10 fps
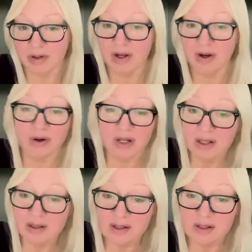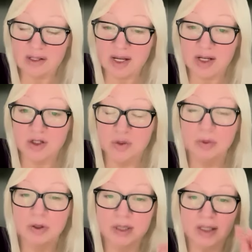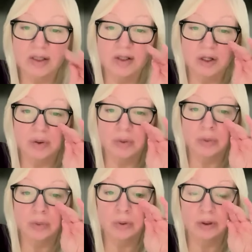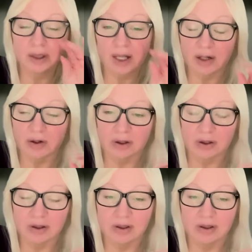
Clarity at this stage protects you later.